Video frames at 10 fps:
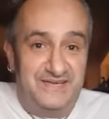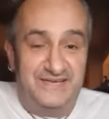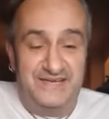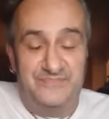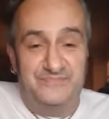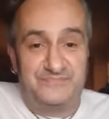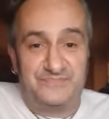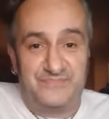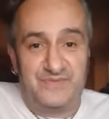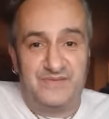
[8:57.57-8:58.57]
Um,
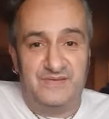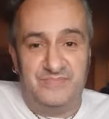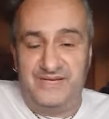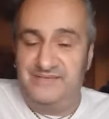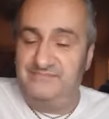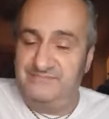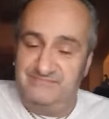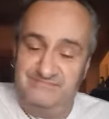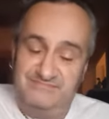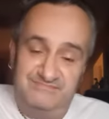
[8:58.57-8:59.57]
but
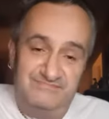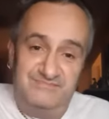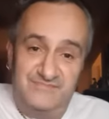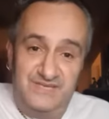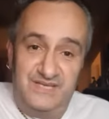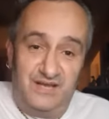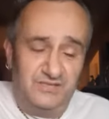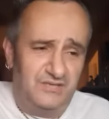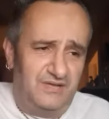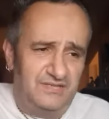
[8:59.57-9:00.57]
yeah, I'll
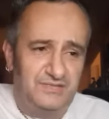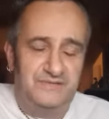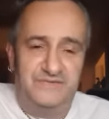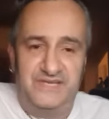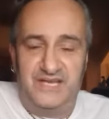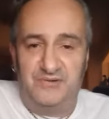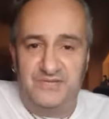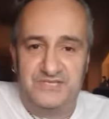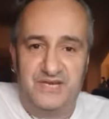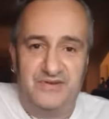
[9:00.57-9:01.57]
do I'll do a video on
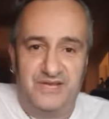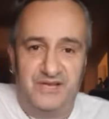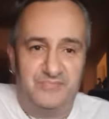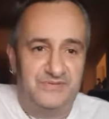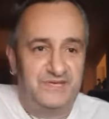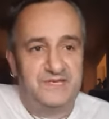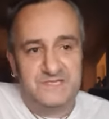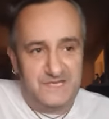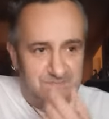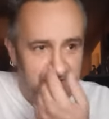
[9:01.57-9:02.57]
the Terri Harper thing because
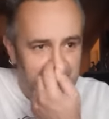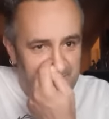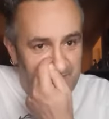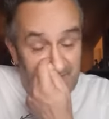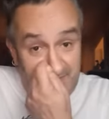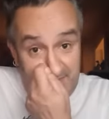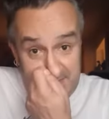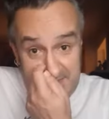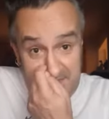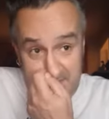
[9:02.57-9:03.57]
that's worth doing. I think that
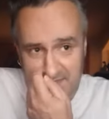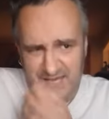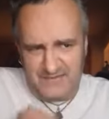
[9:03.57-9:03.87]
was that